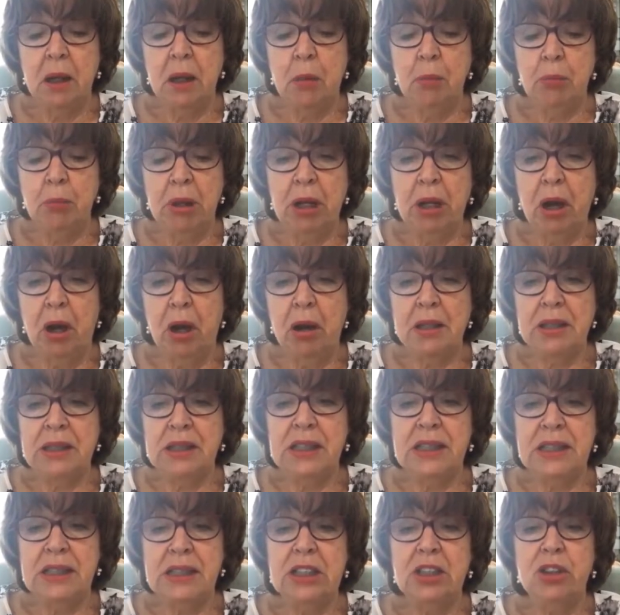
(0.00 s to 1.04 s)
Because
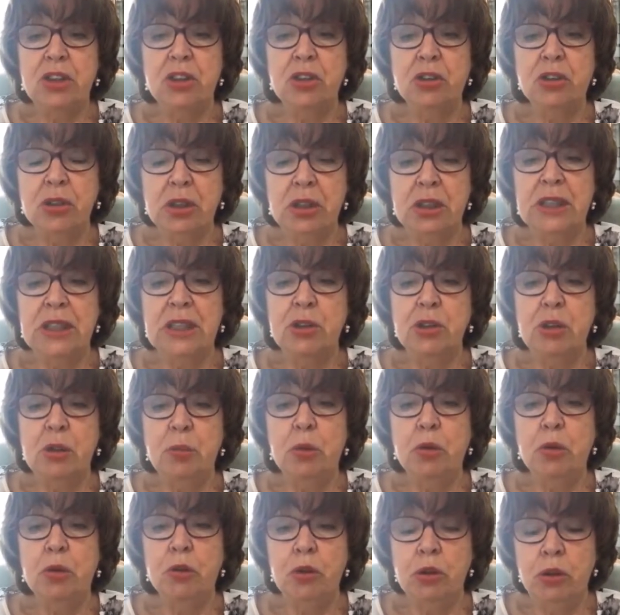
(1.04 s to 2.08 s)
this
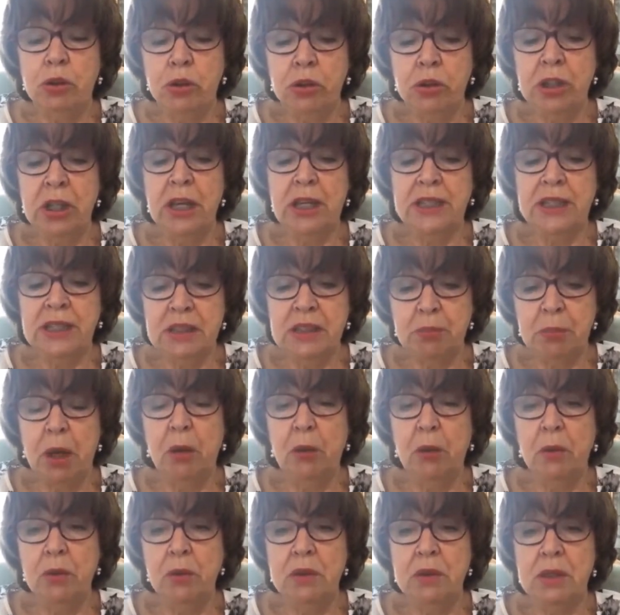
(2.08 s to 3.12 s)
report does
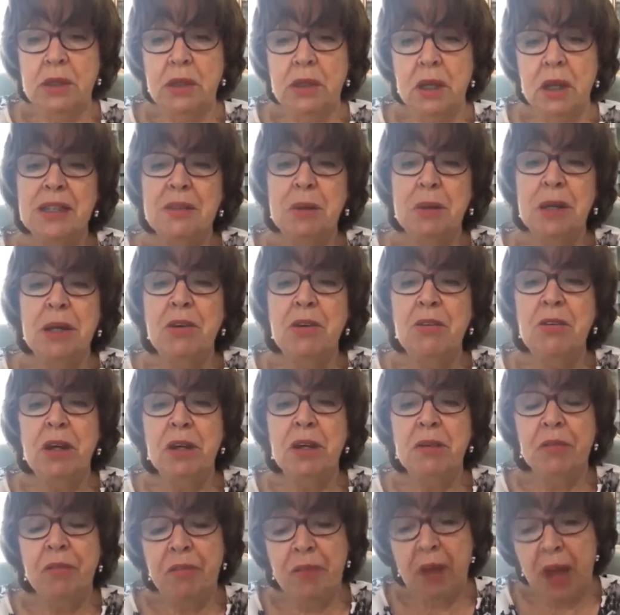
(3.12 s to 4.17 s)
expose. There's been
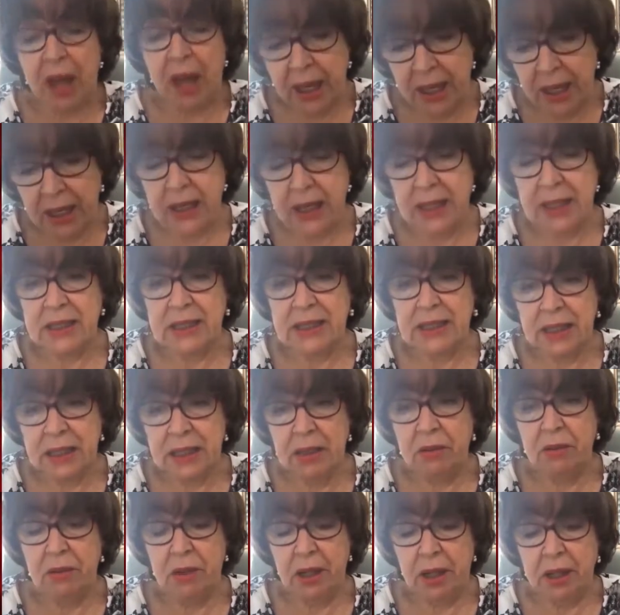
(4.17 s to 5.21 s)
real failings
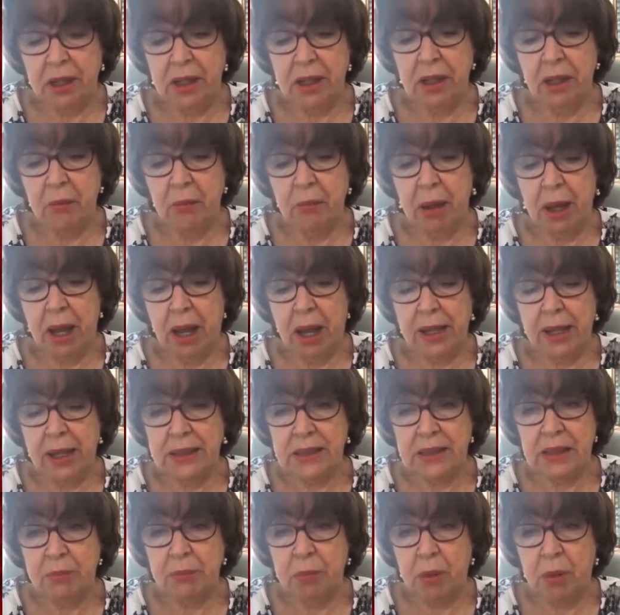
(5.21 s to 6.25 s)
in the
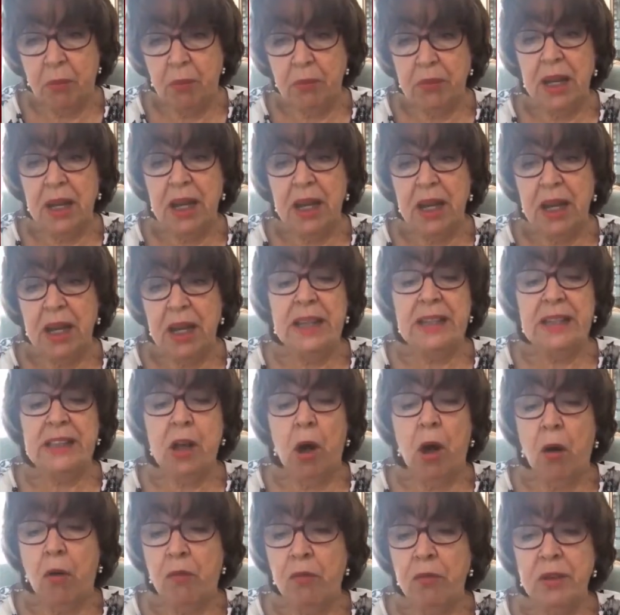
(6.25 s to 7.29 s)
compliance department.
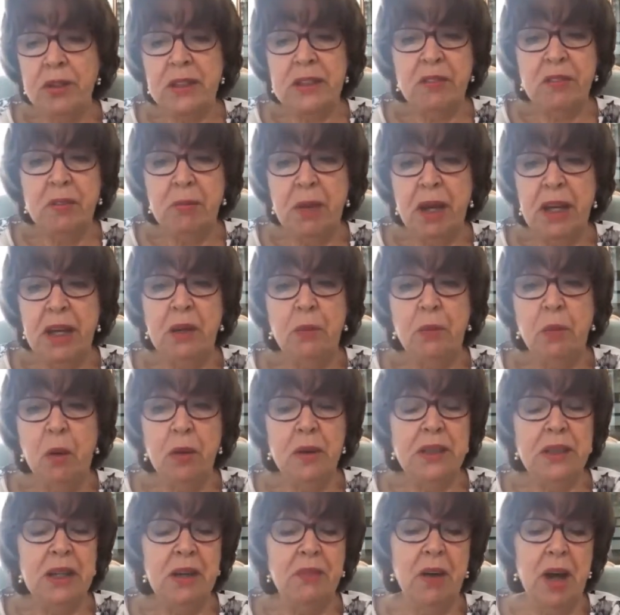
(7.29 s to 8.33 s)
It's obvious from anyone
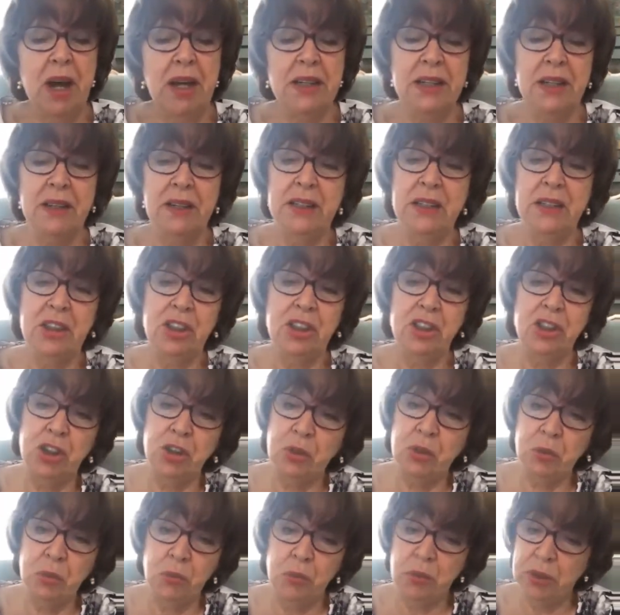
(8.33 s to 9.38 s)
who's ever had anything to
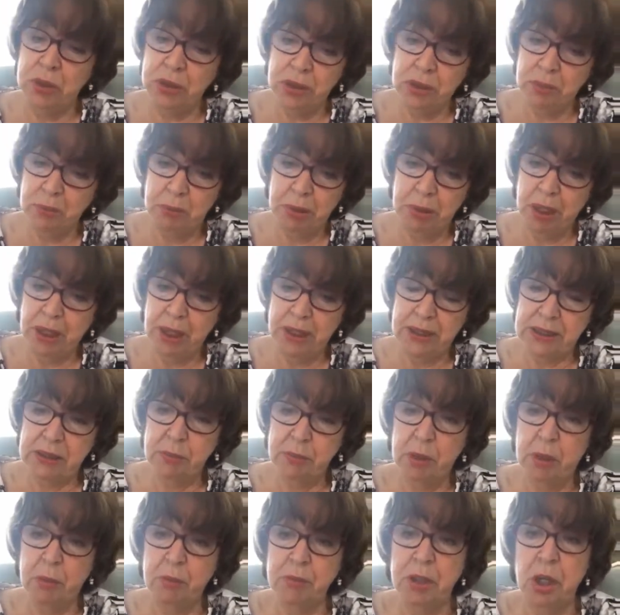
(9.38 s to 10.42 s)
do with the compliance
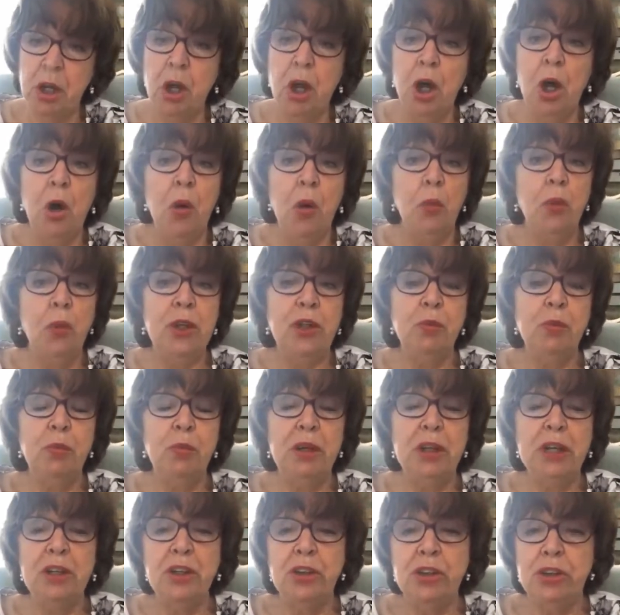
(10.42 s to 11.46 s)
department. We should
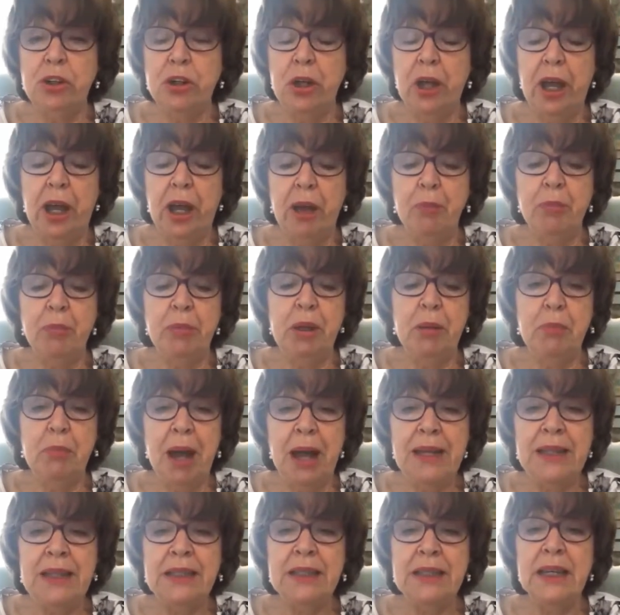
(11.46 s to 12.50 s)
be
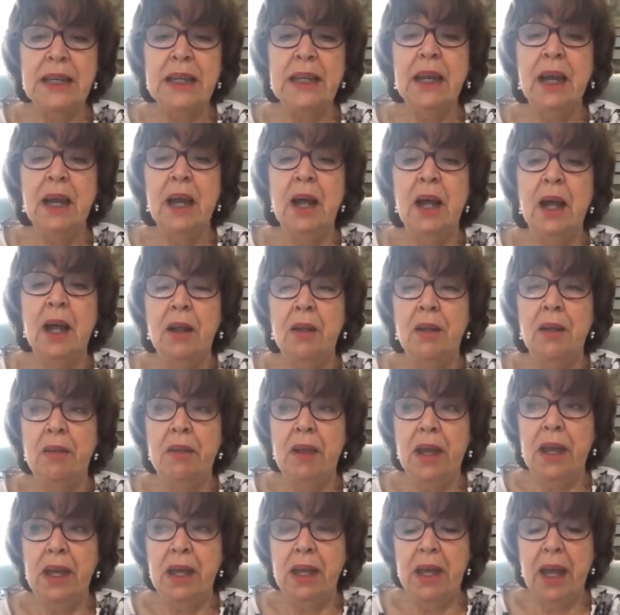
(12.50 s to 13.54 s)
implementing
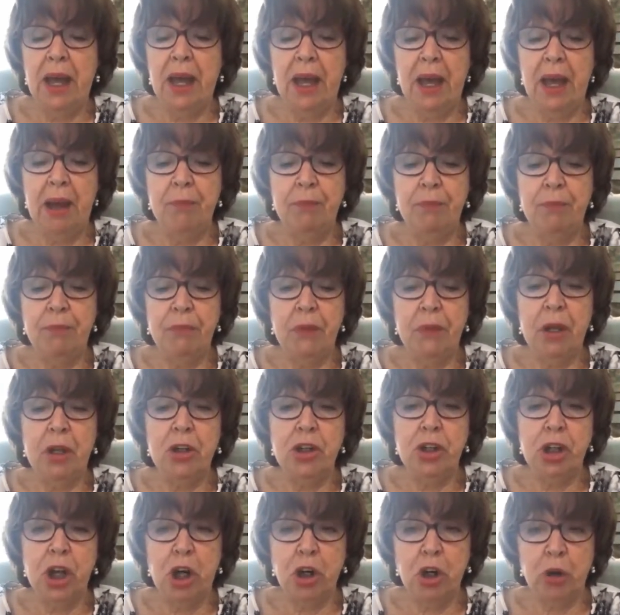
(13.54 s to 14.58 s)
the
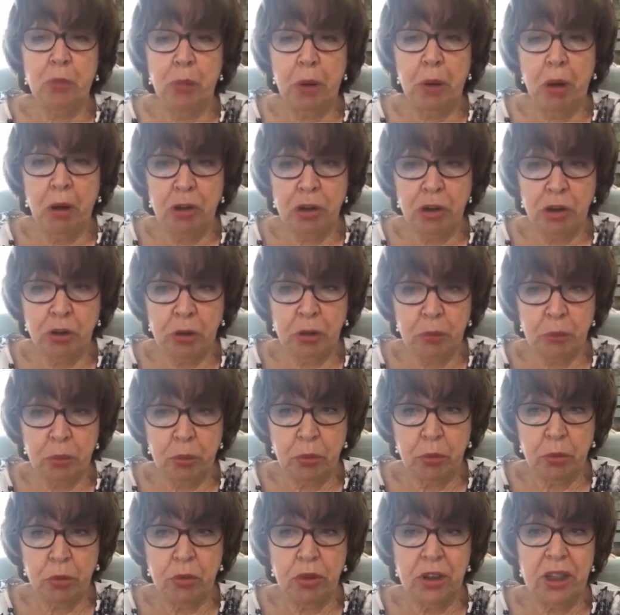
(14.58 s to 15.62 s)
Chakrabarti
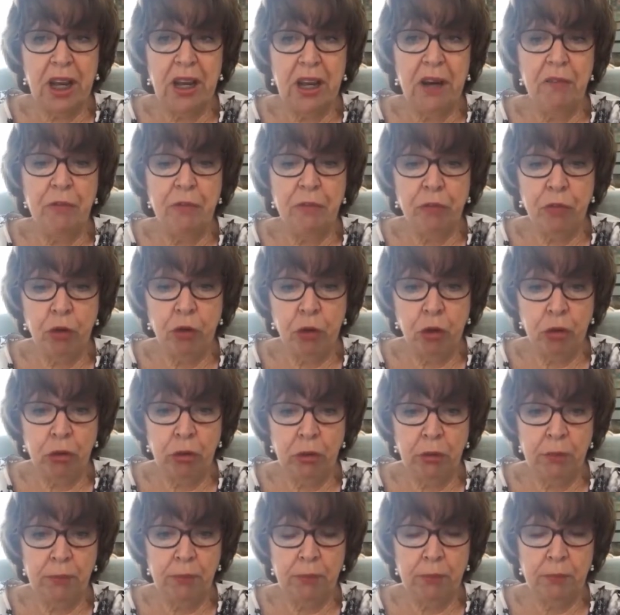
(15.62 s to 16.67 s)
report in
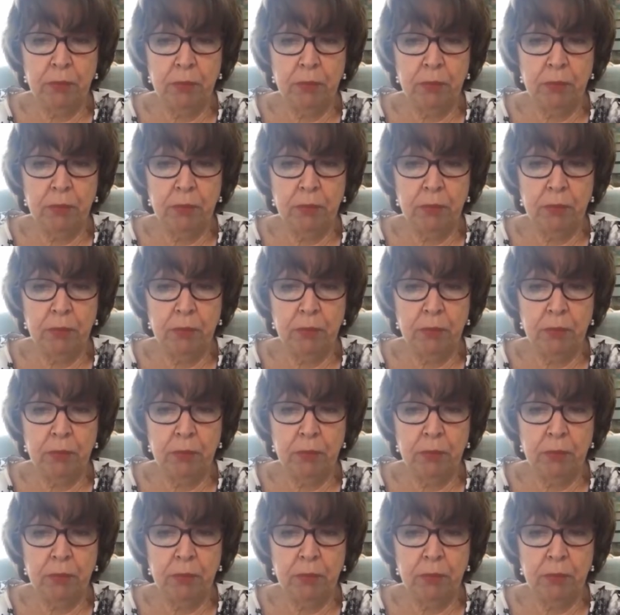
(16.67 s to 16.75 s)
full,